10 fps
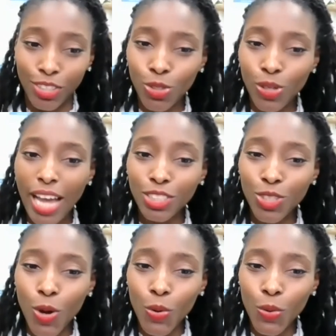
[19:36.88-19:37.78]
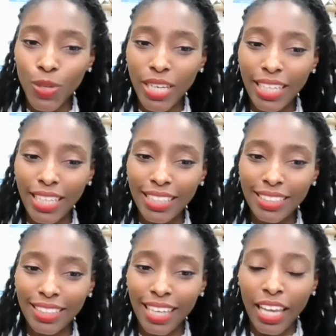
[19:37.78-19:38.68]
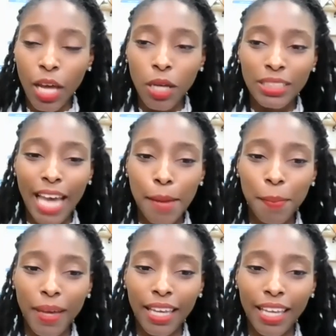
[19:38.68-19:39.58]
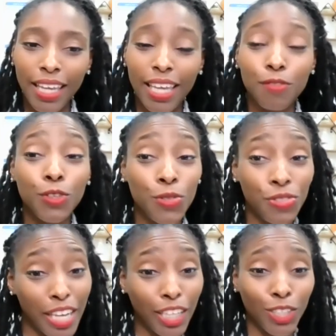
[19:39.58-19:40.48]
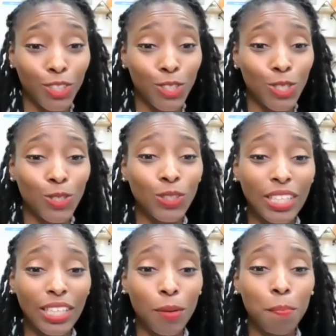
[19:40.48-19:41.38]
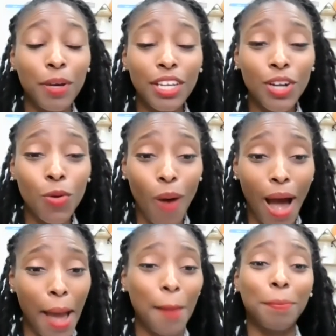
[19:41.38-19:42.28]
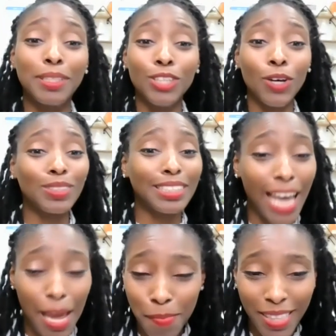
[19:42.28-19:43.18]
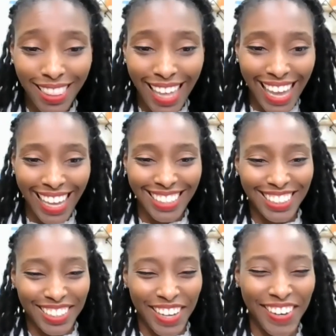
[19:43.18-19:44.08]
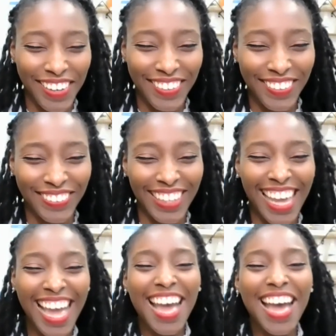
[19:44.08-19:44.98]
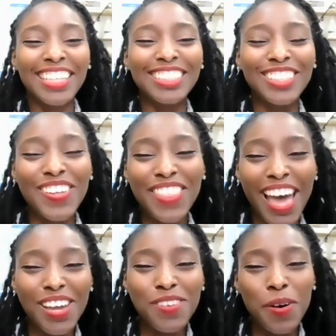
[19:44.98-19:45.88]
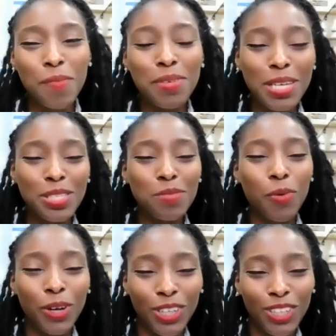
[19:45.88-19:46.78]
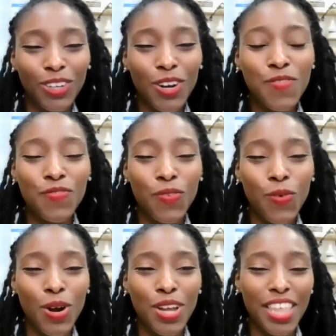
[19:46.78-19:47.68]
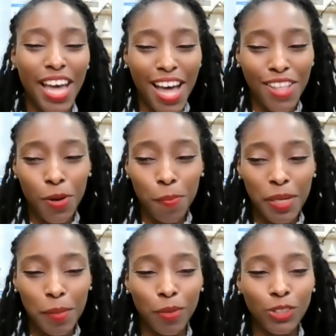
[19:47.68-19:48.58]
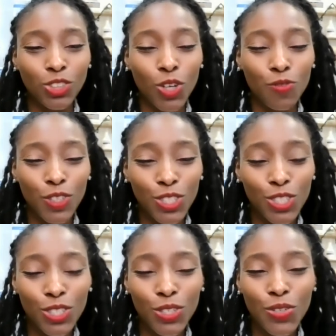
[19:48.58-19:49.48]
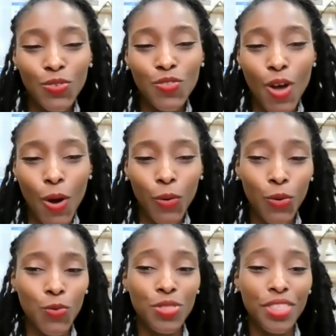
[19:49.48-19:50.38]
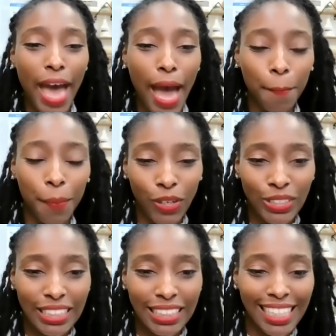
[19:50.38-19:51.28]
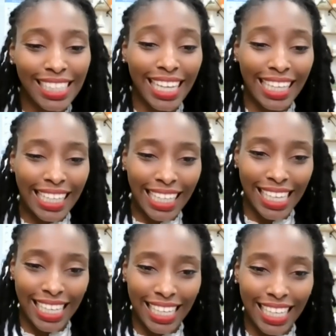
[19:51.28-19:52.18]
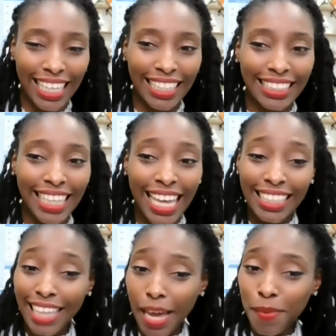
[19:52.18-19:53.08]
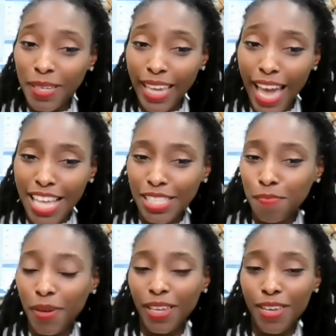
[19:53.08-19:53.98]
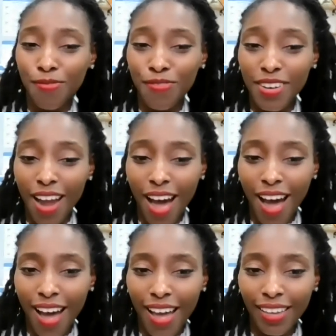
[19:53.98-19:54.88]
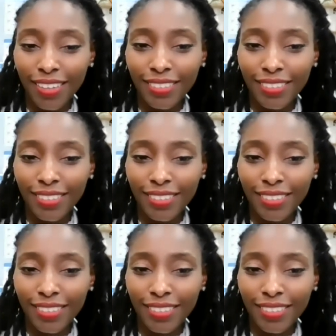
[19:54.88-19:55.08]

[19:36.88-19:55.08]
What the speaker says: Do you guys know who it is? Type, if you think you do, put in a Y, but don't type in the answer so that it won't be a spoiler for the other people. So if you do know who that person is, type in yes, but if not,